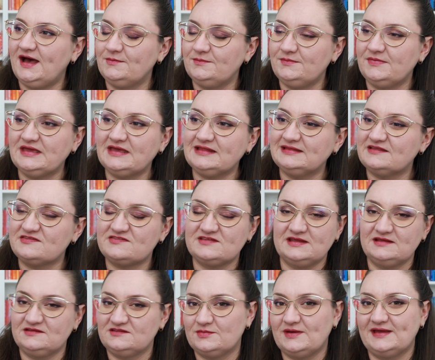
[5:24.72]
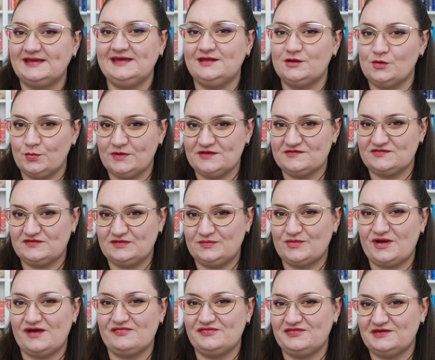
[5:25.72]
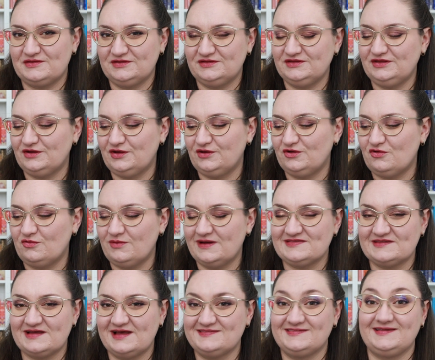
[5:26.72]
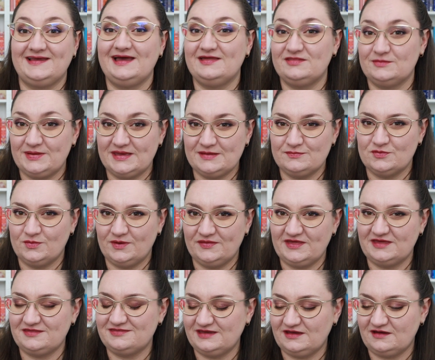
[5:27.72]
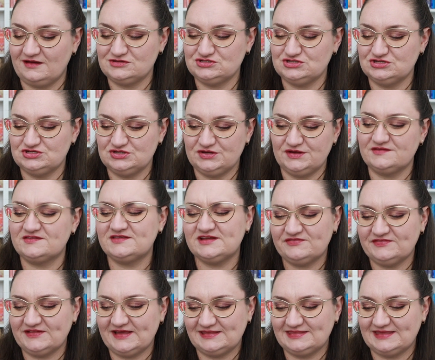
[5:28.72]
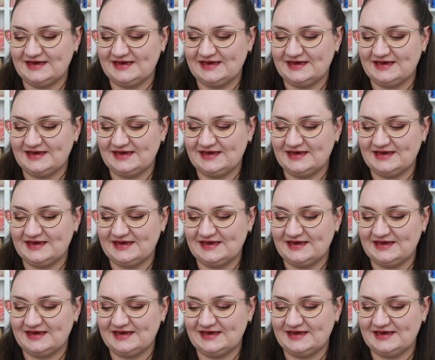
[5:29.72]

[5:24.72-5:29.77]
me listening to my inner wisdom rather than, you know, always asking other people what they think I should do, stuff like